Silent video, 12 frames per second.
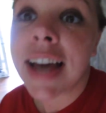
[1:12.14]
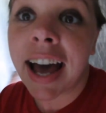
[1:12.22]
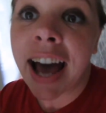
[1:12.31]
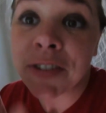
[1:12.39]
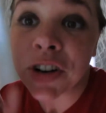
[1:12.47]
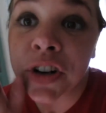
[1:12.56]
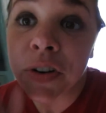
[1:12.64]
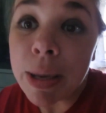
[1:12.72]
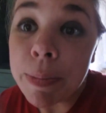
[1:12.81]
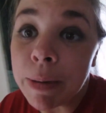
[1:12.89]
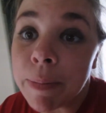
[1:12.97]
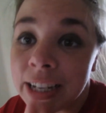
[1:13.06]
I have a
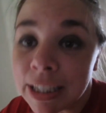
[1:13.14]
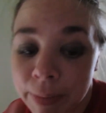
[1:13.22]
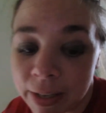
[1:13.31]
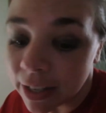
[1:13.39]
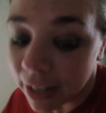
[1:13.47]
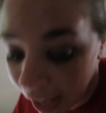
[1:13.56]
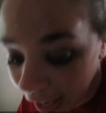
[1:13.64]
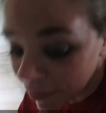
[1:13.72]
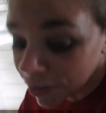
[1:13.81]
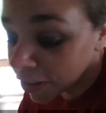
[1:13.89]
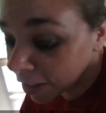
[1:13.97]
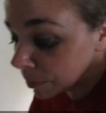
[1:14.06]
creepy basement. I have
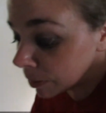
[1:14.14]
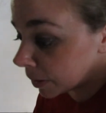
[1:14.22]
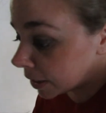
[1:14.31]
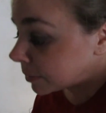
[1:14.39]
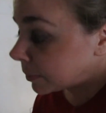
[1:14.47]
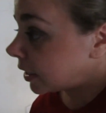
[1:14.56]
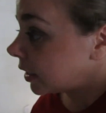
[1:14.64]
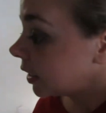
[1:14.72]
a creepy basement.